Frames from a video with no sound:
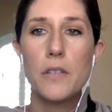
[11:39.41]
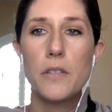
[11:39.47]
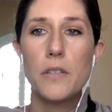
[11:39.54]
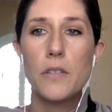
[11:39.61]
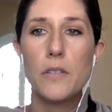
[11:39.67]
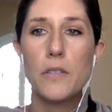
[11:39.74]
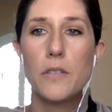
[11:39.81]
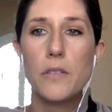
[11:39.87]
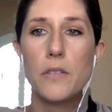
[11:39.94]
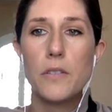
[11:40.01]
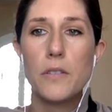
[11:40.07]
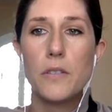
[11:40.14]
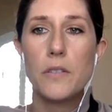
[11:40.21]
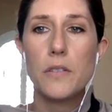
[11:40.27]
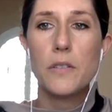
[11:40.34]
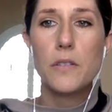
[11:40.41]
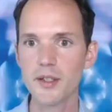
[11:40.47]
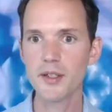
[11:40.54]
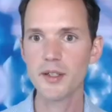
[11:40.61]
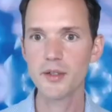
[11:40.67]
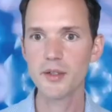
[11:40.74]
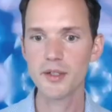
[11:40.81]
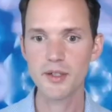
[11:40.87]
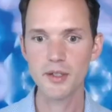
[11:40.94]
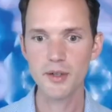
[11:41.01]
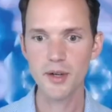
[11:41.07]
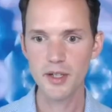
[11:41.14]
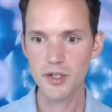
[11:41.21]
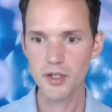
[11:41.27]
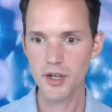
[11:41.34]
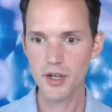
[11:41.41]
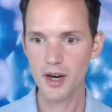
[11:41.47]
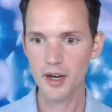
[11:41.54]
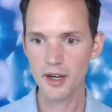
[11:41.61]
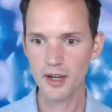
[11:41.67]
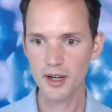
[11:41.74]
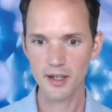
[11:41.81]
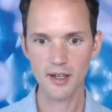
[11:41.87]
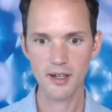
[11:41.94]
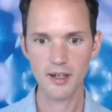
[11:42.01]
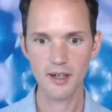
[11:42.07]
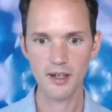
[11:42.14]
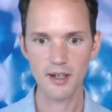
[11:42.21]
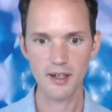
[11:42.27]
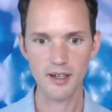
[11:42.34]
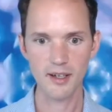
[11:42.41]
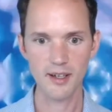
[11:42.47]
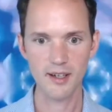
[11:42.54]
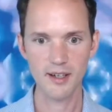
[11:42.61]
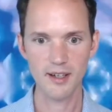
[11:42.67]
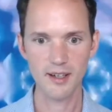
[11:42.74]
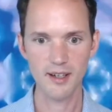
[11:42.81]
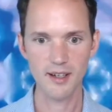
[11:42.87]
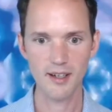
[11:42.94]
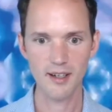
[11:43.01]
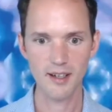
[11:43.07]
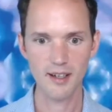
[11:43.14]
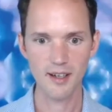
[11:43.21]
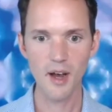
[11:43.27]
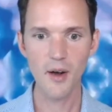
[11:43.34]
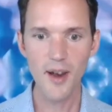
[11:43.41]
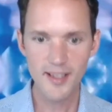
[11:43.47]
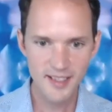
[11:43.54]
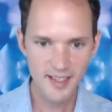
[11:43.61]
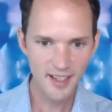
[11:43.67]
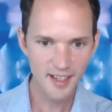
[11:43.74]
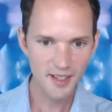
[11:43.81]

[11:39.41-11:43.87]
Great, and how do I do the screen share? Oh, I see it.